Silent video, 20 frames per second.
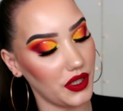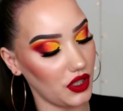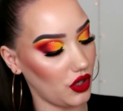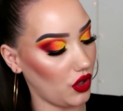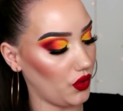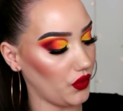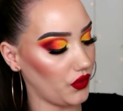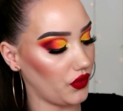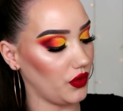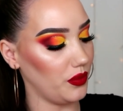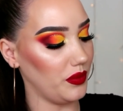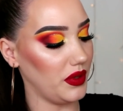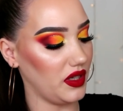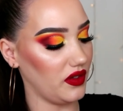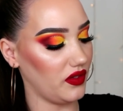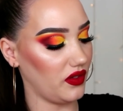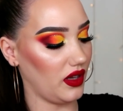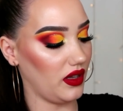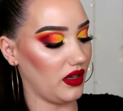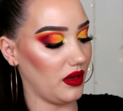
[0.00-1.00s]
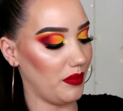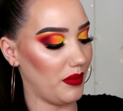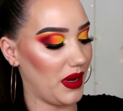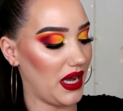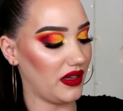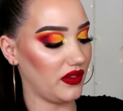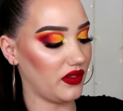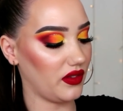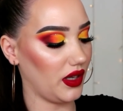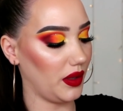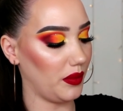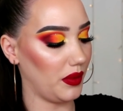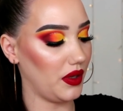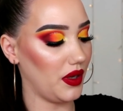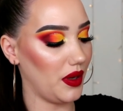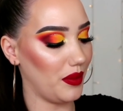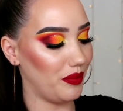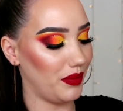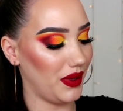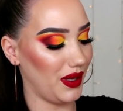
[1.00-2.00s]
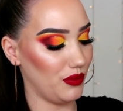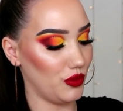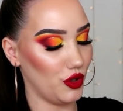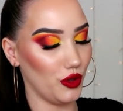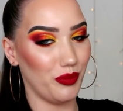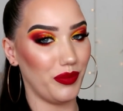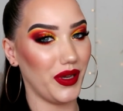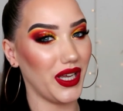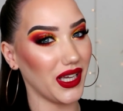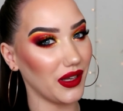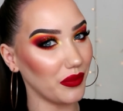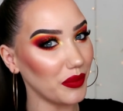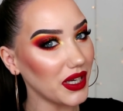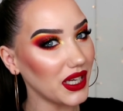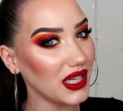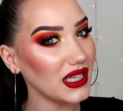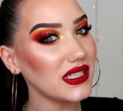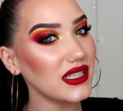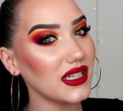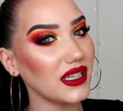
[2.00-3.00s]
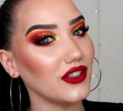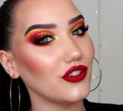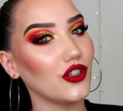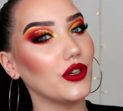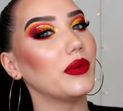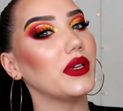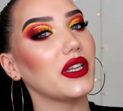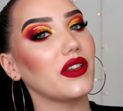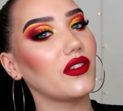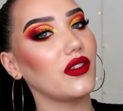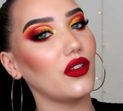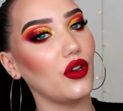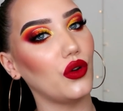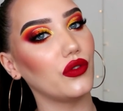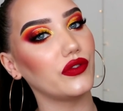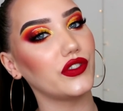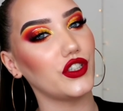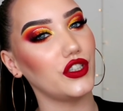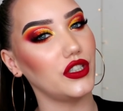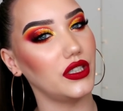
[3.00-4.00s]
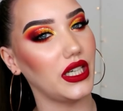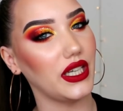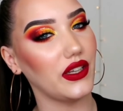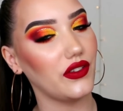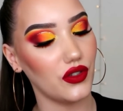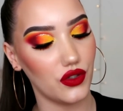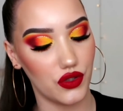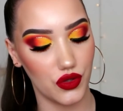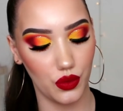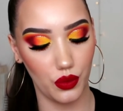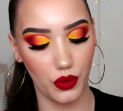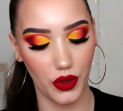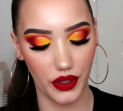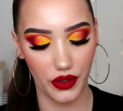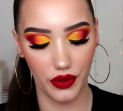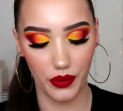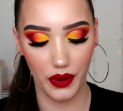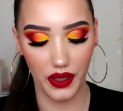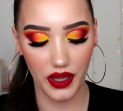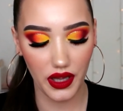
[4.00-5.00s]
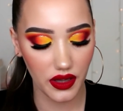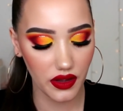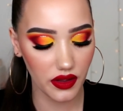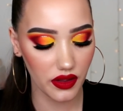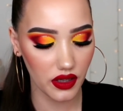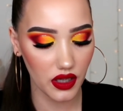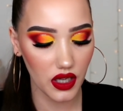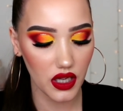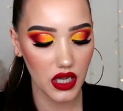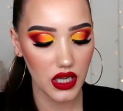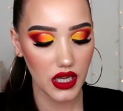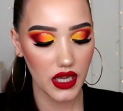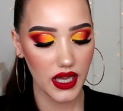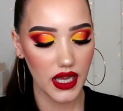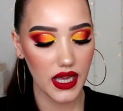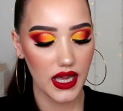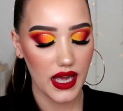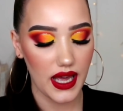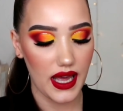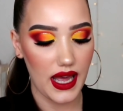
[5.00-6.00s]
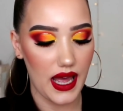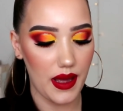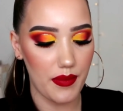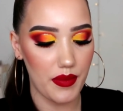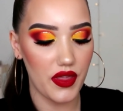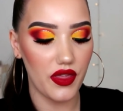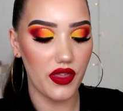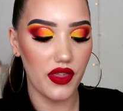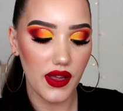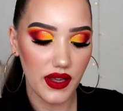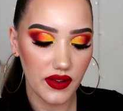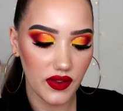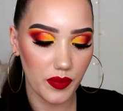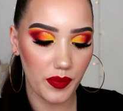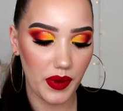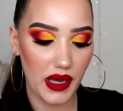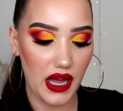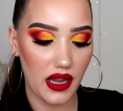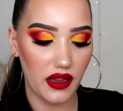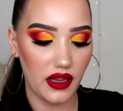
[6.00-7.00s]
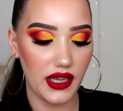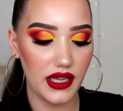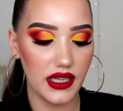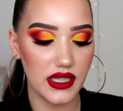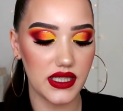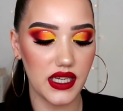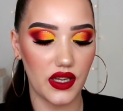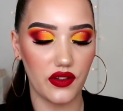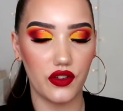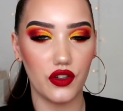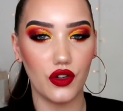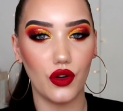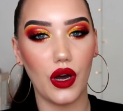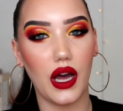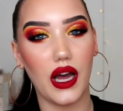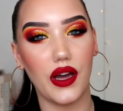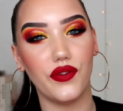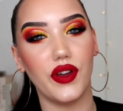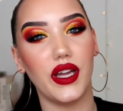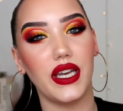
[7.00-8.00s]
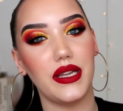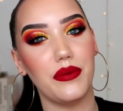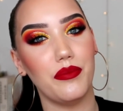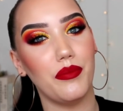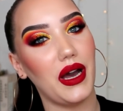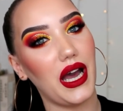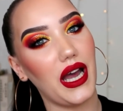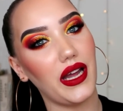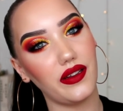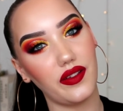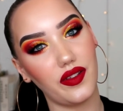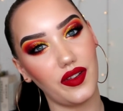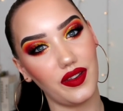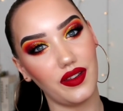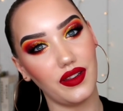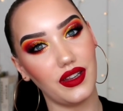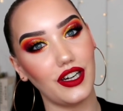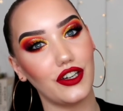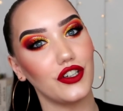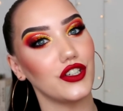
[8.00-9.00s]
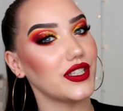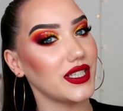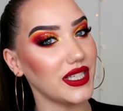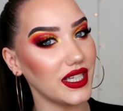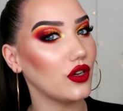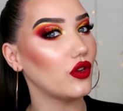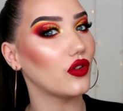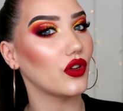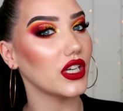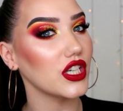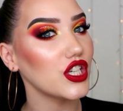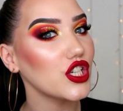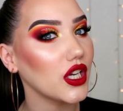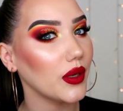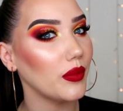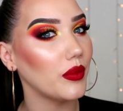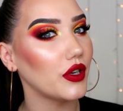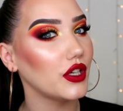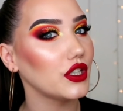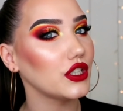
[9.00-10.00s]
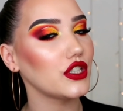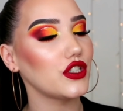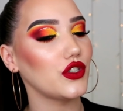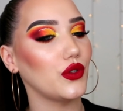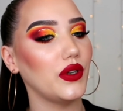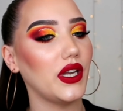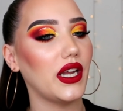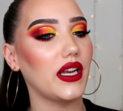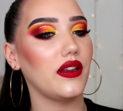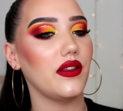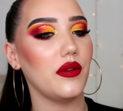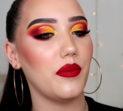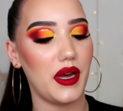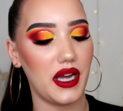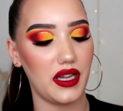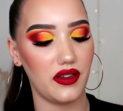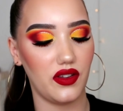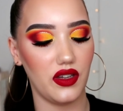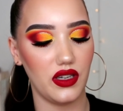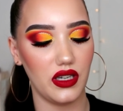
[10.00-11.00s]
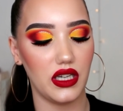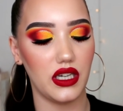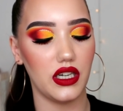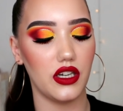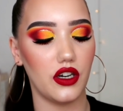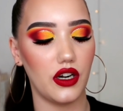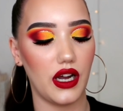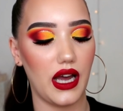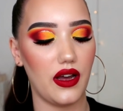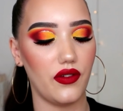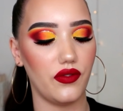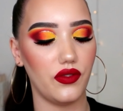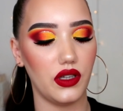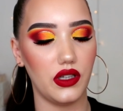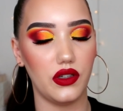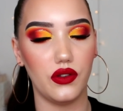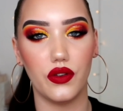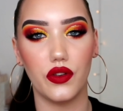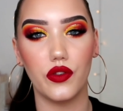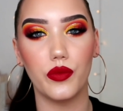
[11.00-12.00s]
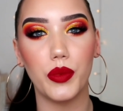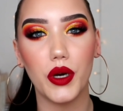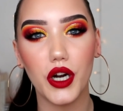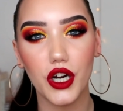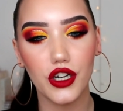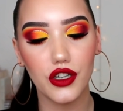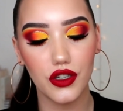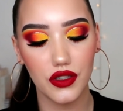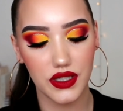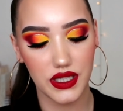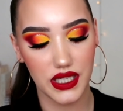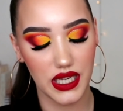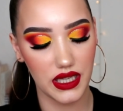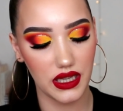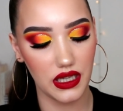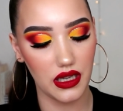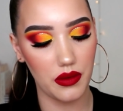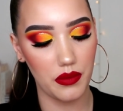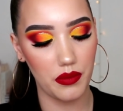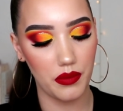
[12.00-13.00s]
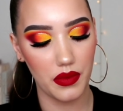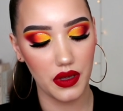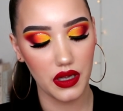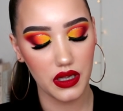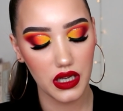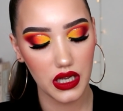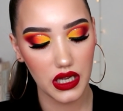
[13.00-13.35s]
but it also means that the mattes come out a bit more pigmented and they're a bit softer, nicer to work with. This palette does not have any mattes that are secret shimmers, so none of the mattes in here have little sparkles in them.